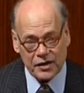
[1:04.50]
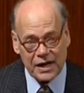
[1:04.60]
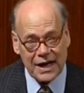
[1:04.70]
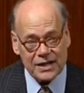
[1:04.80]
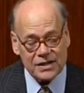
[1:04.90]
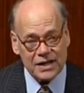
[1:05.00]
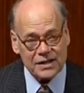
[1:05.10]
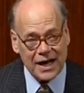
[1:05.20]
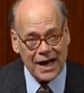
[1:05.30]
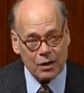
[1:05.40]
on the United States
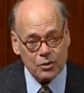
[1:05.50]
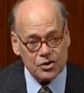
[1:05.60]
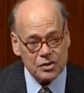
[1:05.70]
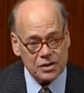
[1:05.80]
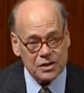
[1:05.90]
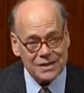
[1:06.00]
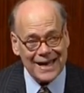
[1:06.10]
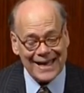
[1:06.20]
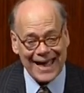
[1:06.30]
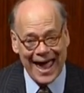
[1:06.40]
Congress to
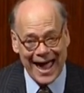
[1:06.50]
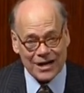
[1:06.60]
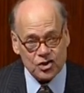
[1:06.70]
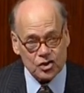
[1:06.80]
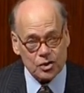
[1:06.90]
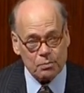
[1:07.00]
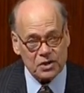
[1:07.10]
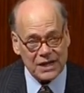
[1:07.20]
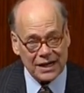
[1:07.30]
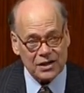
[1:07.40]
take action to
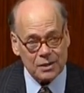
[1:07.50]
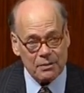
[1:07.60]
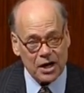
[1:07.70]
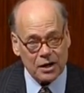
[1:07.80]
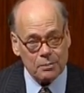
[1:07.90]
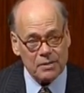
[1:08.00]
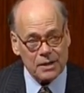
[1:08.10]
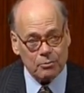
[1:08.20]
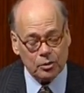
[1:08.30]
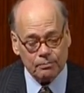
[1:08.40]
protect the American
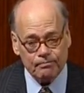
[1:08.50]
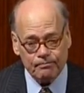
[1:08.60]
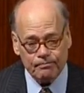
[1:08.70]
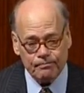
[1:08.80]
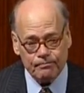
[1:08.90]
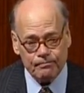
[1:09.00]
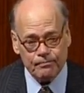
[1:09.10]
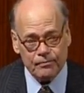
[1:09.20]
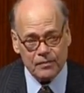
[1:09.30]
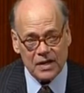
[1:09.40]
people.
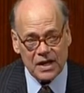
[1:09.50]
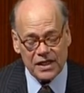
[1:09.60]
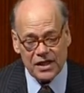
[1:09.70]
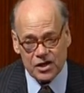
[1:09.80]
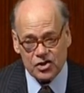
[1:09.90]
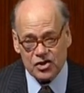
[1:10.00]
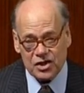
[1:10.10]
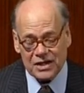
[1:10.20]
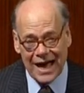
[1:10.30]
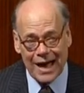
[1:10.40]
This is
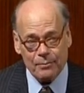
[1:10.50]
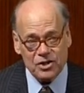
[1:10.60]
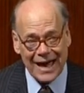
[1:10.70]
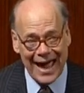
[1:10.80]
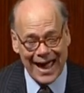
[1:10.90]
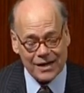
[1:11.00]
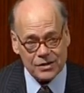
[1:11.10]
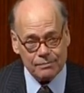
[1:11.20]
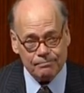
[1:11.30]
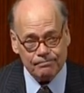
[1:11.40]
the time to
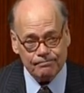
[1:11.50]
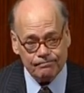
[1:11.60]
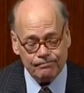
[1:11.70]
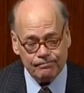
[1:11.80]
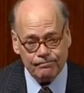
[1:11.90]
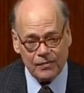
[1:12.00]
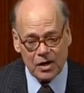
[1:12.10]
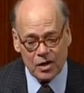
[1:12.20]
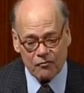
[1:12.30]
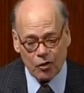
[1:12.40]
act
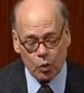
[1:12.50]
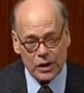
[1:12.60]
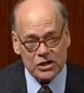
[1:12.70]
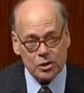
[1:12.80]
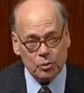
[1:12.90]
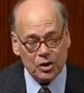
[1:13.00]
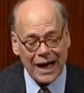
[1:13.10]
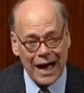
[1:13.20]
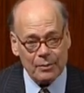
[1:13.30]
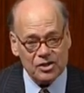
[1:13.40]
for reasonable
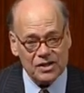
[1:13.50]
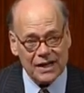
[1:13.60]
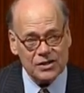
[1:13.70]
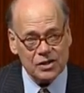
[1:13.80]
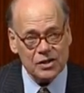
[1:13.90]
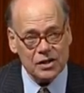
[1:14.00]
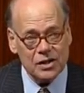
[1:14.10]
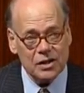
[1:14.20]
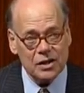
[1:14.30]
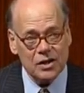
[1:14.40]
common sense
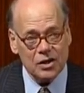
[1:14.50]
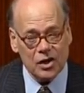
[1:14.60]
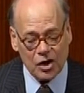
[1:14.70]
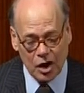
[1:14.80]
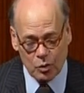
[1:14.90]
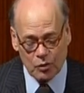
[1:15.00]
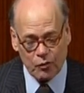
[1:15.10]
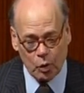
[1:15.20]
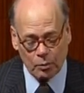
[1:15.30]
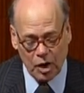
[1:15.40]
gun
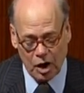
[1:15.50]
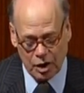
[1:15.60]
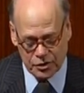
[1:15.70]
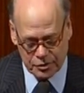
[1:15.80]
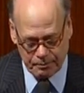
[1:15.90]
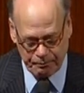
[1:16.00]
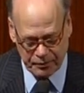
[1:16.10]
reform laws.